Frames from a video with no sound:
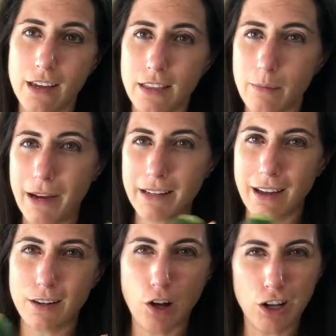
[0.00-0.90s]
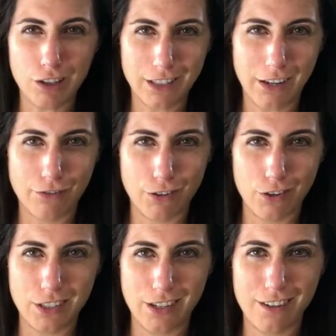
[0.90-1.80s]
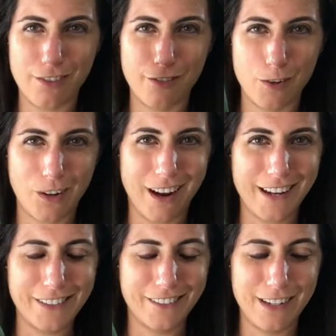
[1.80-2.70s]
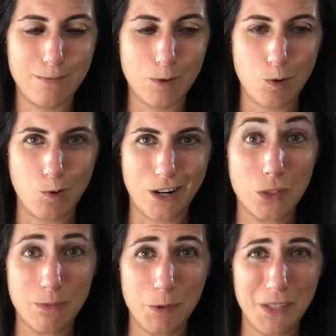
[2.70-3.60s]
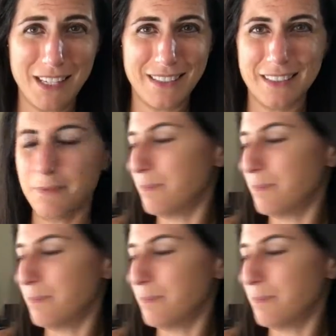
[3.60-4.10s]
They might not all get frozen for ice cream or smoothies.